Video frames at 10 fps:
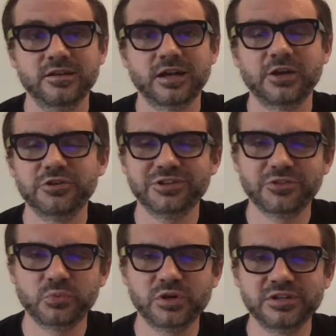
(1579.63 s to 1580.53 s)
I heard
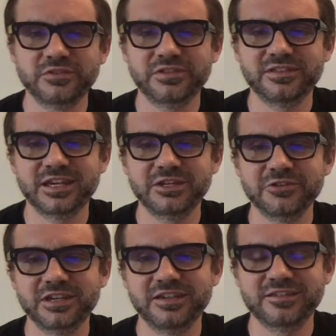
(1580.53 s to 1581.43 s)
another one of these
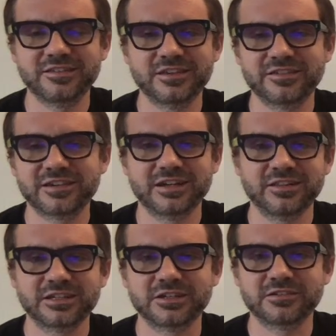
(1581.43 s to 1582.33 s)
Gettier cases that's kind of
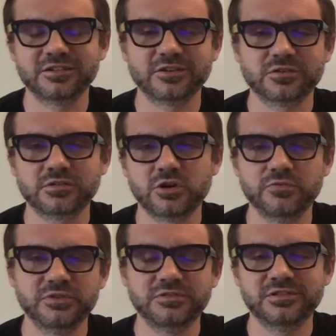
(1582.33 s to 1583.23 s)
like a, a
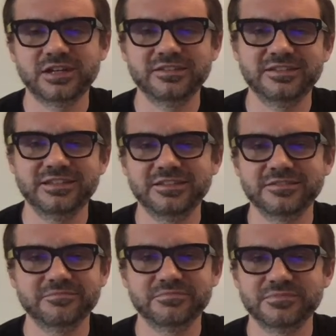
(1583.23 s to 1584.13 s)
COVID
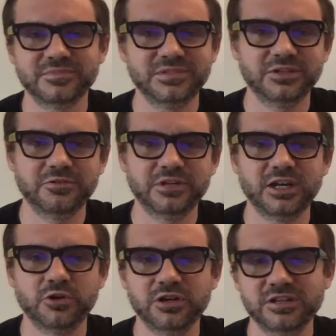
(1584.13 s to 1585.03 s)
19 you know
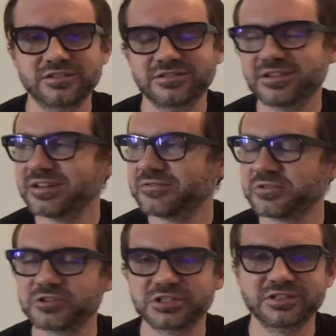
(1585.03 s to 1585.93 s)
era uh,
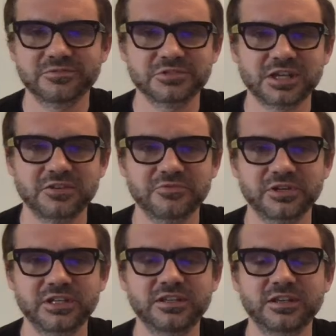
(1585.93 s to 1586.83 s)
version, which is kind of
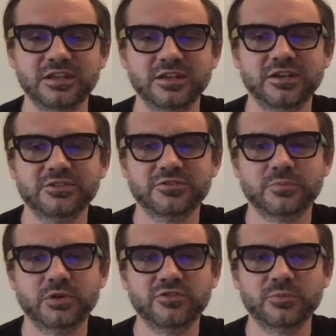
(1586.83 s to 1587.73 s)
funny. So
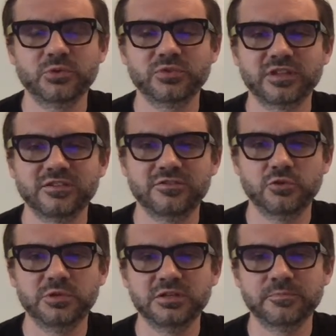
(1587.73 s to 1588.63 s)
suppose someone was like
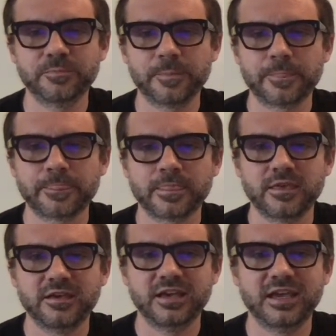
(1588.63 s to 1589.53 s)
zooming,
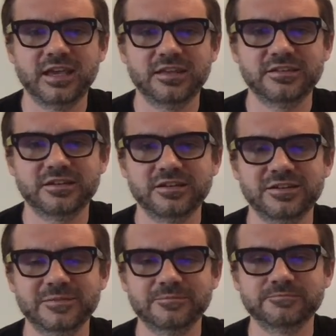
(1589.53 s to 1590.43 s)
and
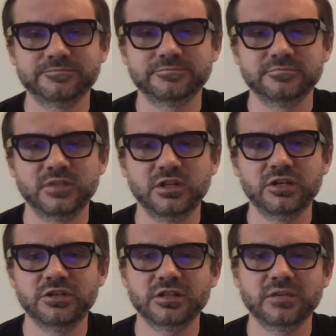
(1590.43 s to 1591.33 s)
um, you know how
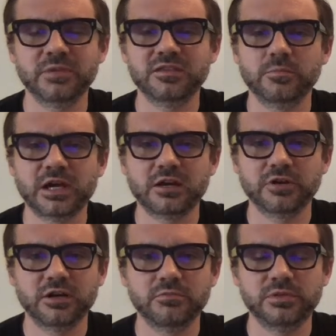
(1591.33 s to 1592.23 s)
you can like make the
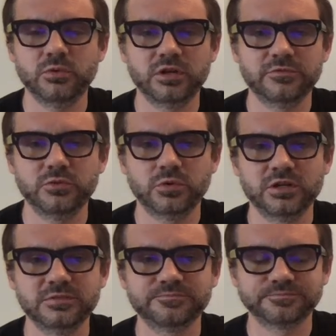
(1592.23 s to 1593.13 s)
background be whatever you want.